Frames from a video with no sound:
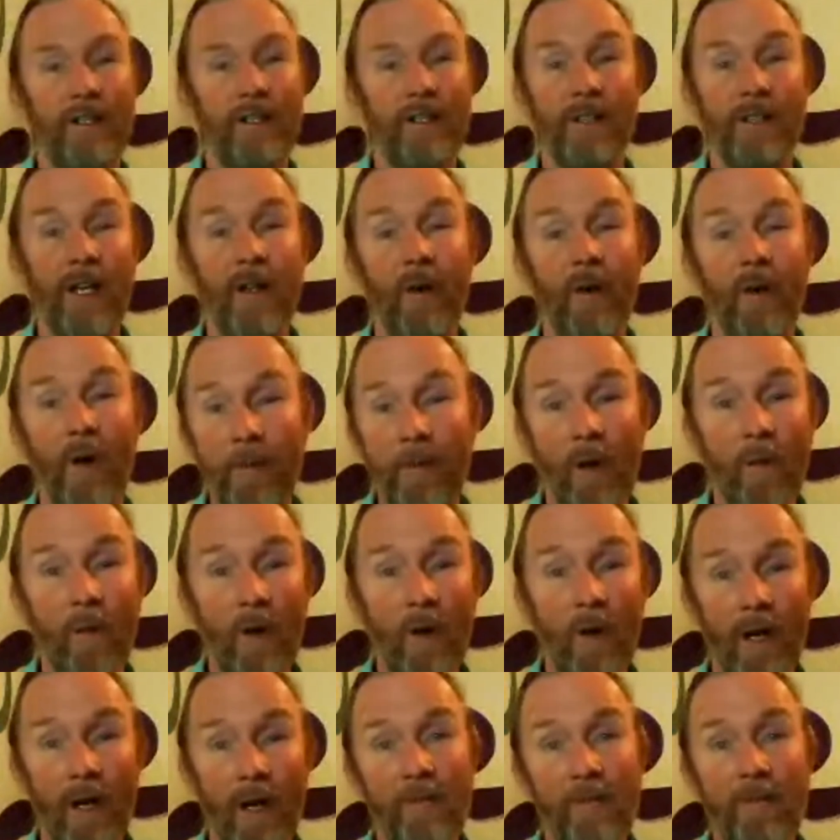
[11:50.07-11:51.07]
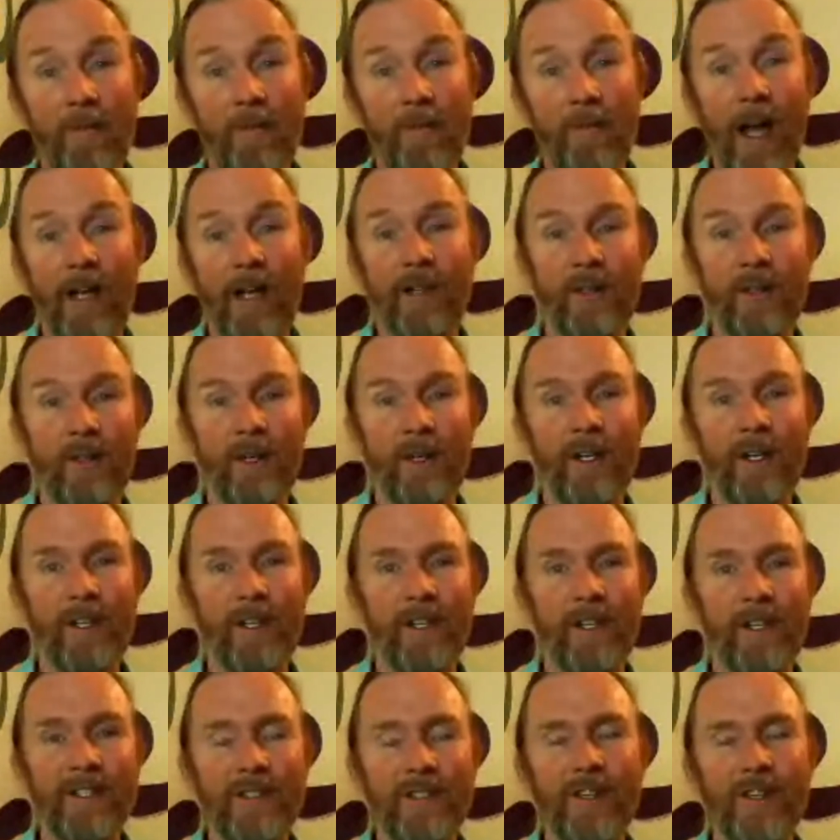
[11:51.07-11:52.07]
because I know I'm going to want to come back and
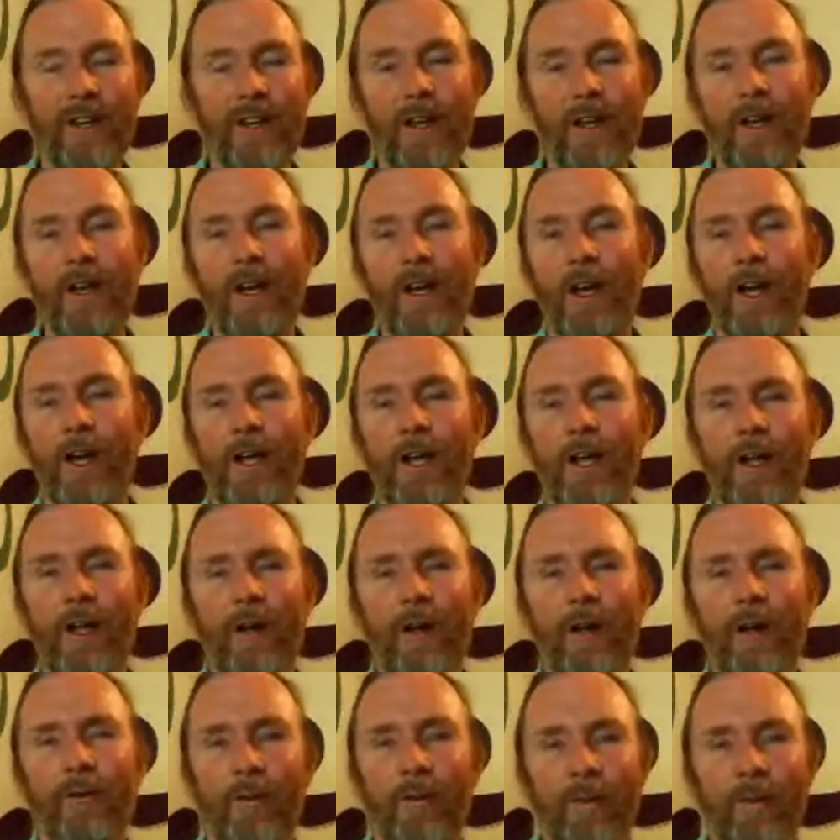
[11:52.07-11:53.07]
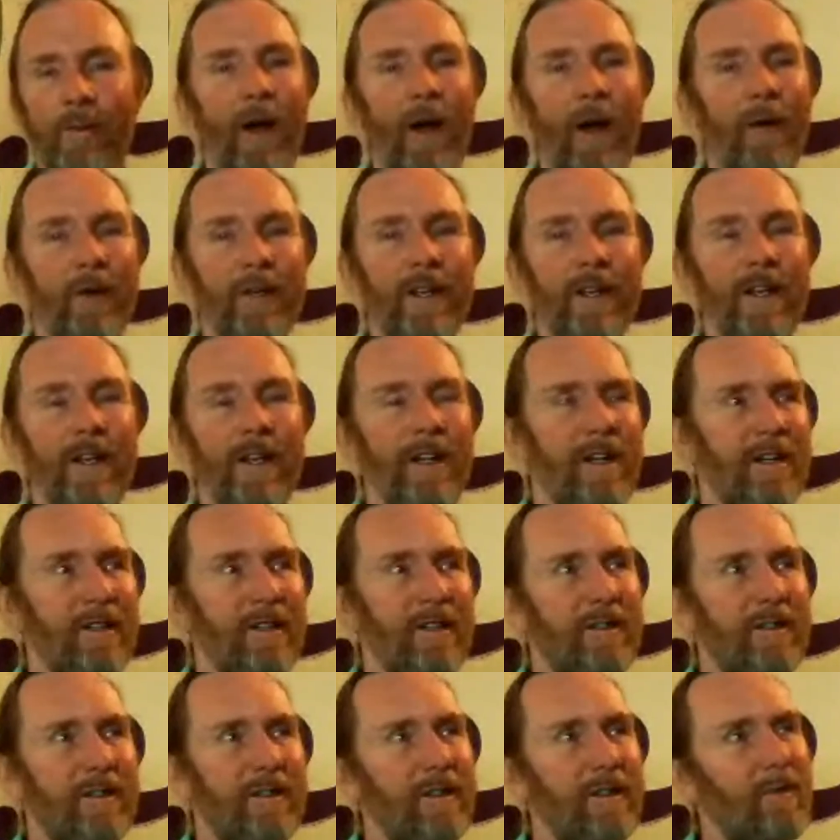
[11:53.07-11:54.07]
look at this a year from now and
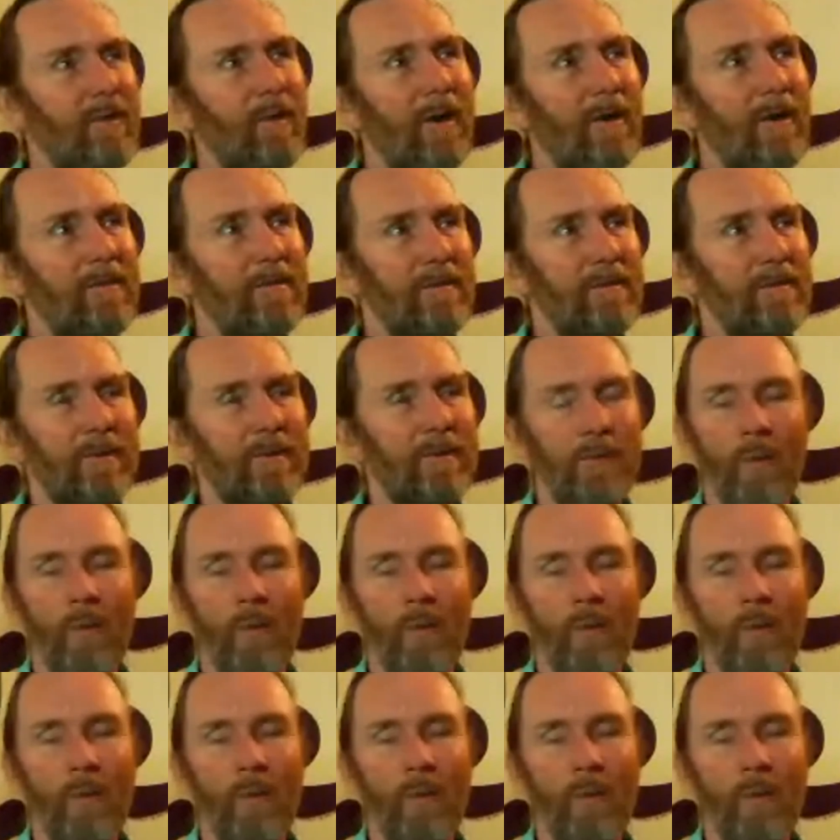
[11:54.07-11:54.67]
see, well,